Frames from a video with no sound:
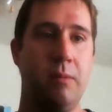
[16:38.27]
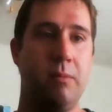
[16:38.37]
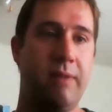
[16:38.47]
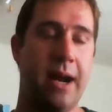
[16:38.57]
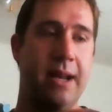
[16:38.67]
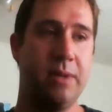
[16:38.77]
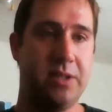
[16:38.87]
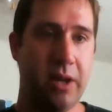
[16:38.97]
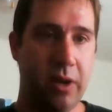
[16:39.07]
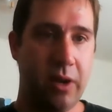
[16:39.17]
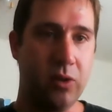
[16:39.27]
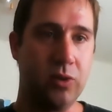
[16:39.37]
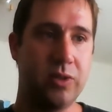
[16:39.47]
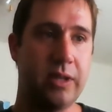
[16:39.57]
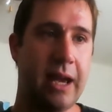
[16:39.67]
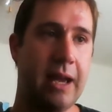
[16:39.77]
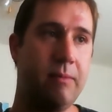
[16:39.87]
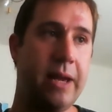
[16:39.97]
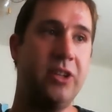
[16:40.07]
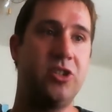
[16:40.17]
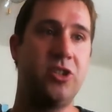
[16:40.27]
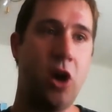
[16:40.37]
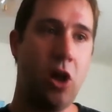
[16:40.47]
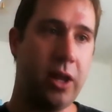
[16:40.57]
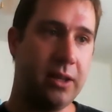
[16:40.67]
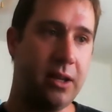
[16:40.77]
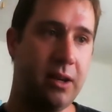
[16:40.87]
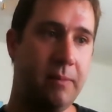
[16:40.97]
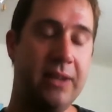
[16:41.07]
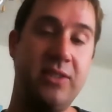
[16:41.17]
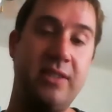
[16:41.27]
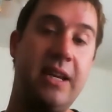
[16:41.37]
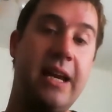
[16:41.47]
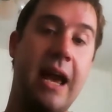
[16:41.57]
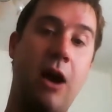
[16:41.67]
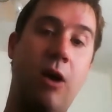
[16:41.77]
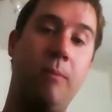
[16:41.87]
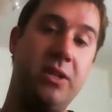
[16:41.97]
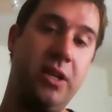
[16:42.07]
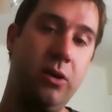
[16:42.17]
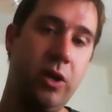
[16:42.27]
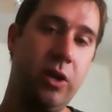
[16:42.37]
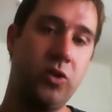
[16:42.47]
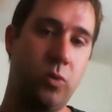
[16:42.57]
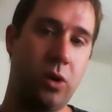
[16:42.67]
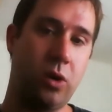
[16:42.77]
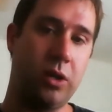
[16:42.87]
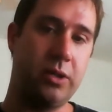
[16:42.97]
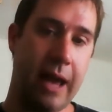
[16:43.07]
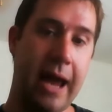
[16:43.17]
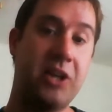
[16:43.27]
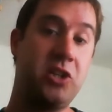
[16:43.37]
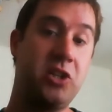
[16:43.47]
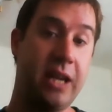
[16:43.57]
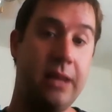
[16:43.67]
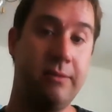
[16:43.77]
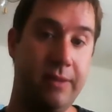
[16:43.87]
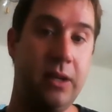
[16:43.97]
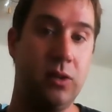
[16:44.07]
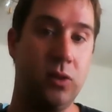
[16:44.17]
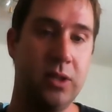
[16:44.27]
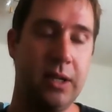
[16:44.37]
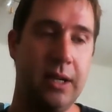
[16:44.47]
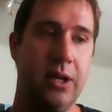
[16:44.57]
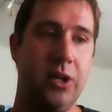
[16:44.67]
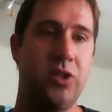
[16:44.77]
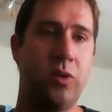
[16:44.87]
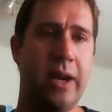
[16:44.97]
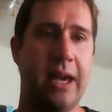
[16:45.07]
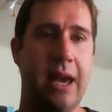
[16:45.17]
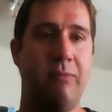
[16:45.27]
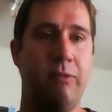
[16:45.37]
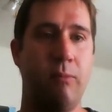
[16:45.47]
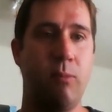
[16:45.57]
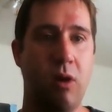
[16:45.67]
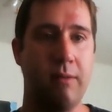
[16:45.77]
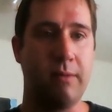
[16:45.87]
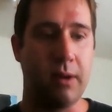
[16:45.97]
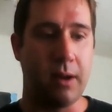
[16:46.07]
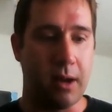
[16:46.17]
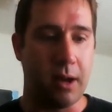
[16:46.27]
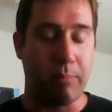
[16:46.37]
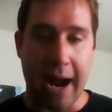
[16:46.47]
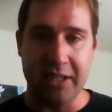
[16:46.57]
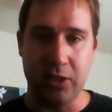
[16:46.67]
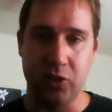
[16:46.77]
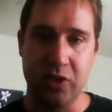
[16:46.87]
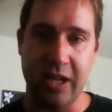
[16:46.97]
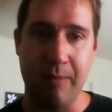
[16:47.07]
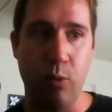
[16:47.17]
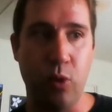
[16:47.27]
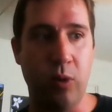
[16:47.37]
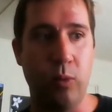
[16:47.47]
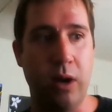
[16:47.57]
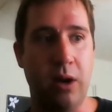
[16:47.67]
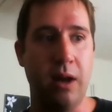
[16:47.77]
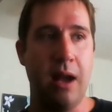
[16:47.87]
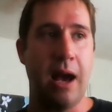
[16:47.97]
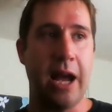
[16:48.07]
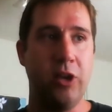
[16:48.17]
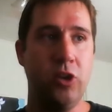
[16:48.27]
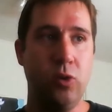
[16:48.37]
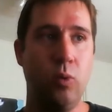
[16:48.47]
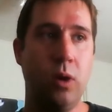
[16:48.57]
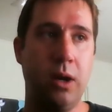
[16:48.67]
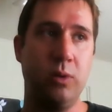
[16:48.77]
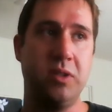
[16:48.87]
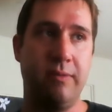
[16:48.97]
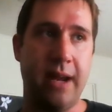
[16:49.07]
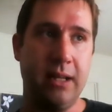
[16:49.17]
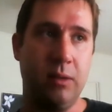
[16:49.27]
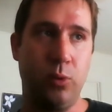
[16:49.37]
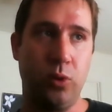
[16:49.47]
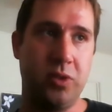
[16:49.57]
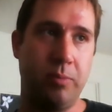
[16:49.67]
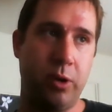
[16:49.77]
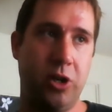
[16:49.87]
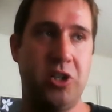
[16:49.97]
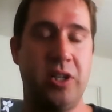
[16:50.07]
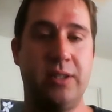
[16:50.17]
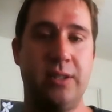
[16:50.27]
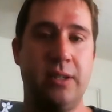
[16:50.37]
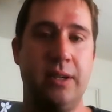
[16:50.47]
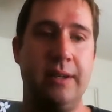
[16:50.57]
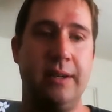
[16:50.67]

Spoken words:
providing materials and installing them and seeing how materials worked actually in the field. So I came from more of a practical standpoint where I knew what was available to purchase